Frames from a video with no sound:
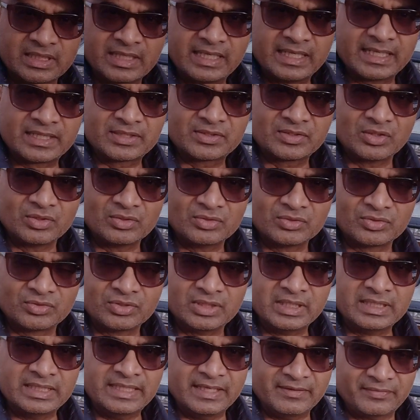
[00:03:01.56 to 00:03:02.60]
connects on to
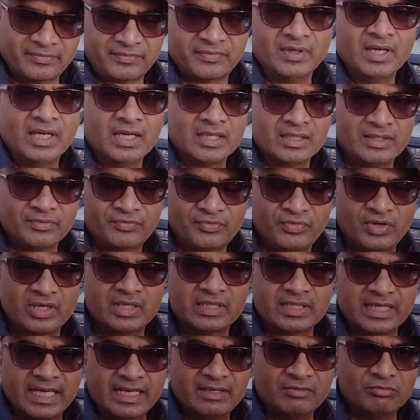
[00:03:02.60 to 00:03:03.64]
the diff, the
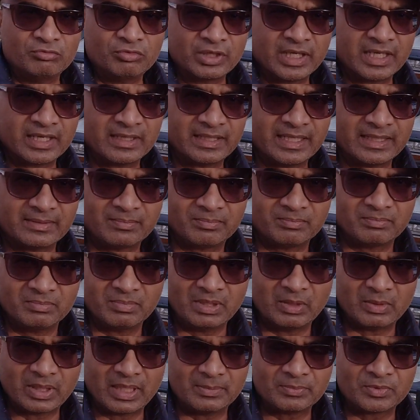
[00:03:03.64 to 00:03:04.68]
front and rear, that
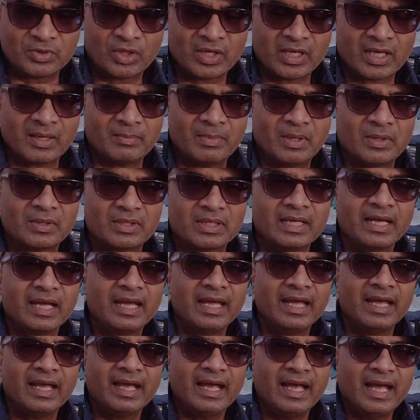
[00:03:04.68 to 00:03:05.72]
what I'm talking about.
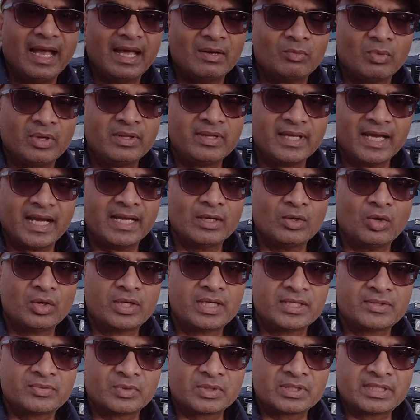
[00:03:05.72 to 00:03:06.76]
And one thing I
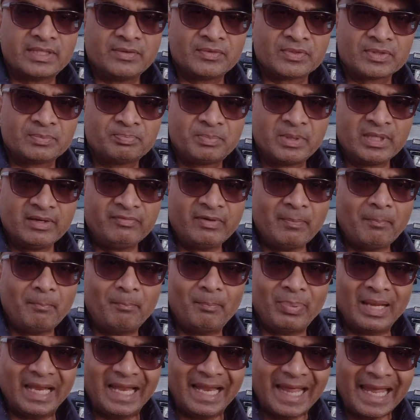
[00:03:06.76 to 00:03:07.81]
noticed was there was a bit of a
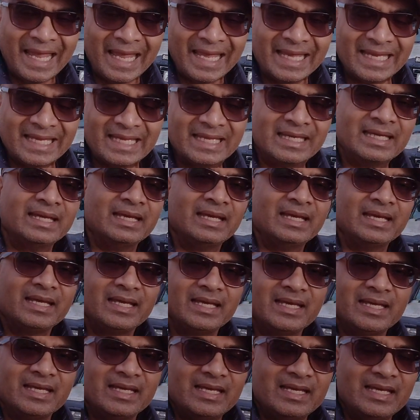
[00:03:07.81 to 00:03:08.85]
play
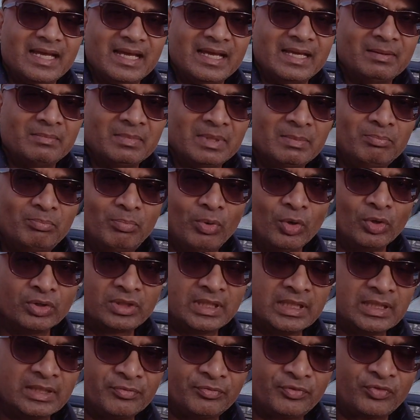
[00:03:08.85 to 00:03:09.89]

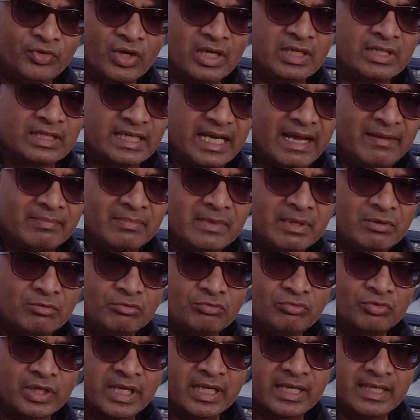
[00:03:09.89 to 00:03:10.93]
both in the front and the
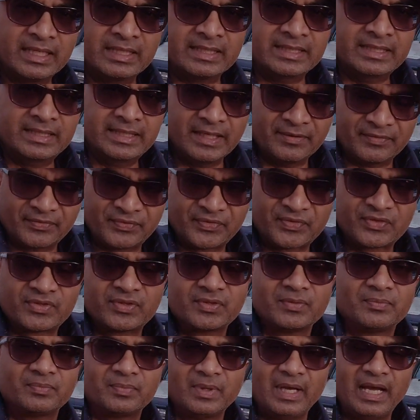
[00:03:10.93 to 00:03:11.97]
rear diffs,
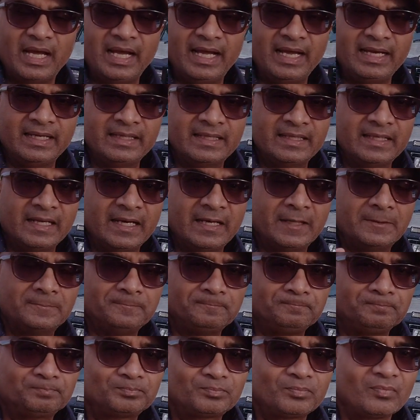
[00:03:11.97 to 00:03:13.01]
and
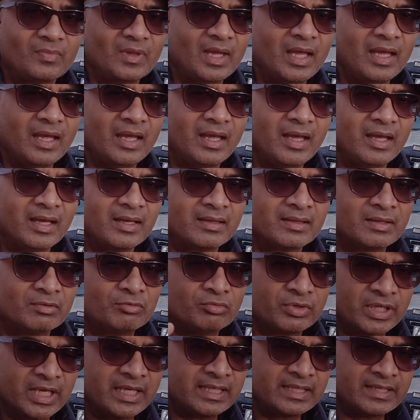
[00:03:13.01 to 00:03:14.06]
the
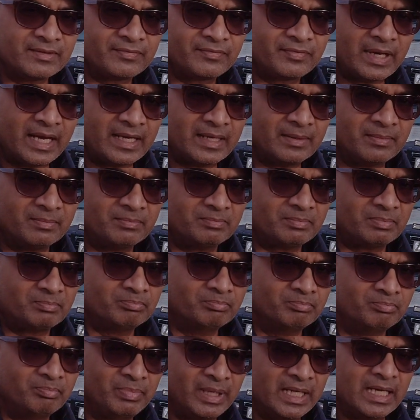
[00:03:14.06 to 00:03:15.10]
rear diff had a
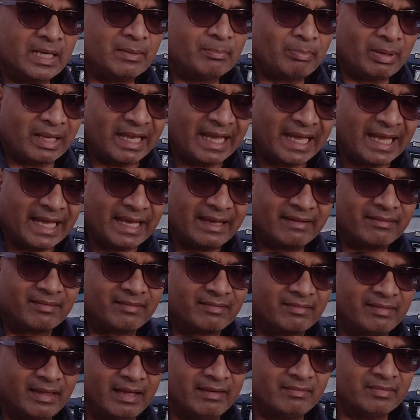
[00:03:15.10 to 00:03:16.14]
bigger play
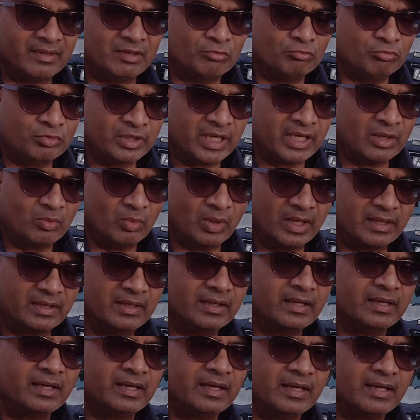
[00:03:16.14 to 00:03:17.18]
than the rear one.
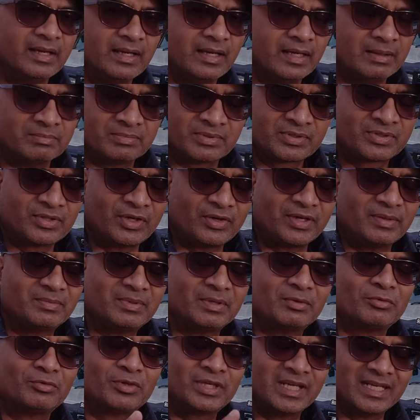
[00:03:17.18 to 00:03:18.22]
The
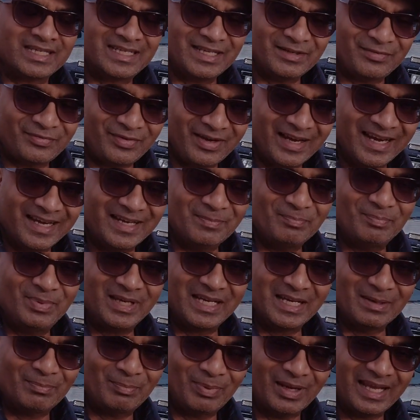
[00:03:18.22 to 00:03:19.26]
rear diff had a
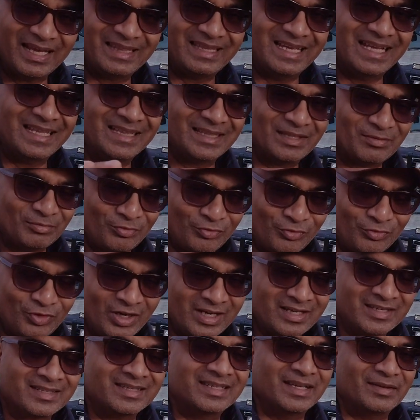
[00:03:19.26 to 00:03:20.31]
bigger play than the
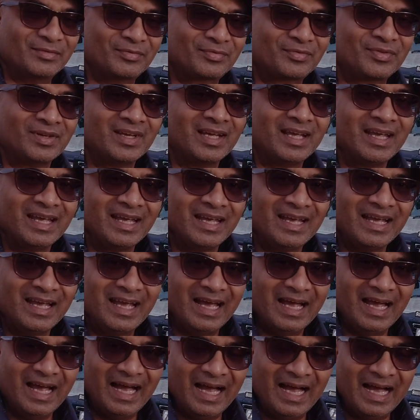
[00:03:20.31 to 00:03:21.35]
front diff.
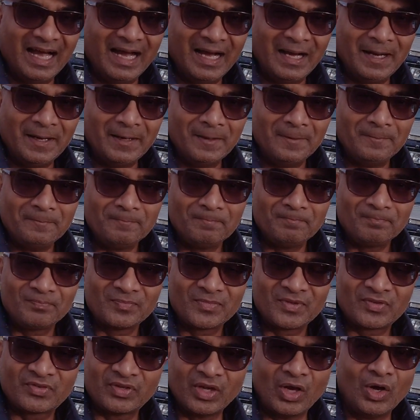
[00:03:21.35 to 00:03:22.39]

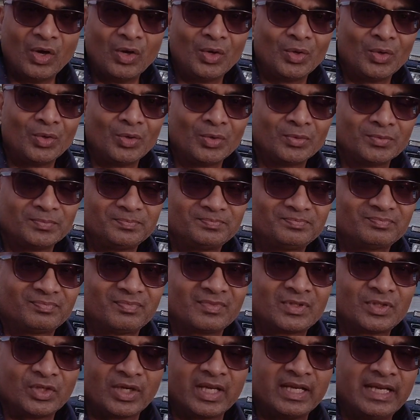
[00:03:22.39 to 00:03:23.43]
So
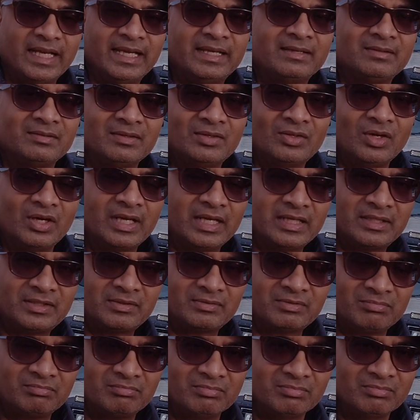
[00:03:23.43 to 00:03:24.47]
took it in, got
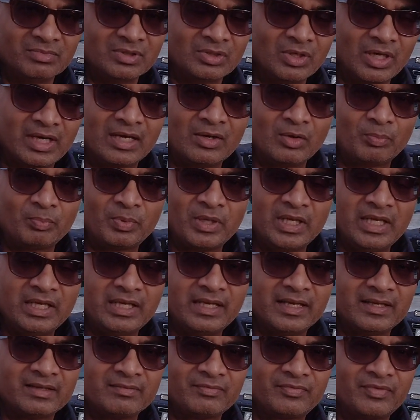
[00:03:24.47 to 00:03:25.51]
an
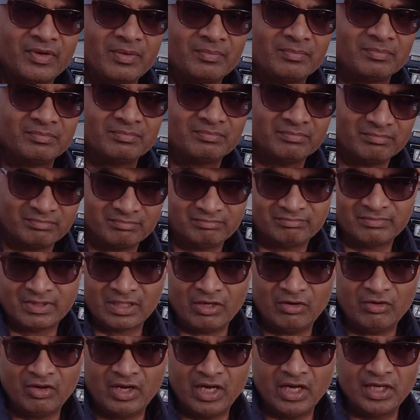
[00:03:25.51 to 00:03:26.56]
opinion from the
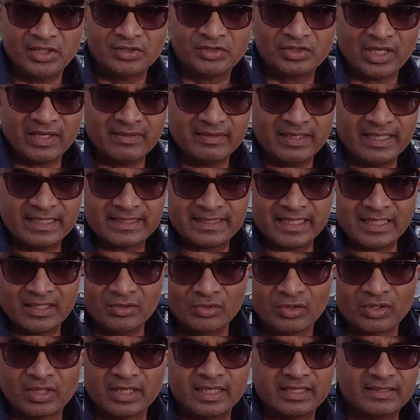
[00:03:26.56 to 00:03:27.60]
garage, and they said,
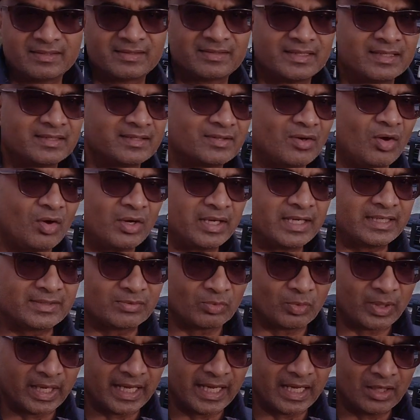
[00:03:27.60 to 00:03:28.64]
look, it's on its
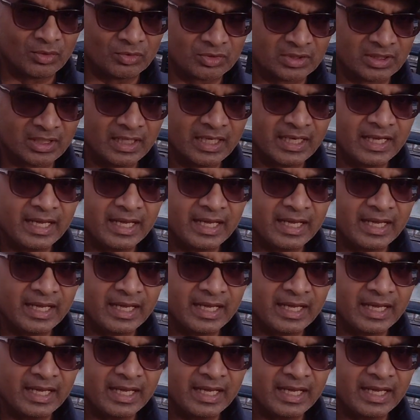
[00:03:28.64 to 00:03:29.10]
way out.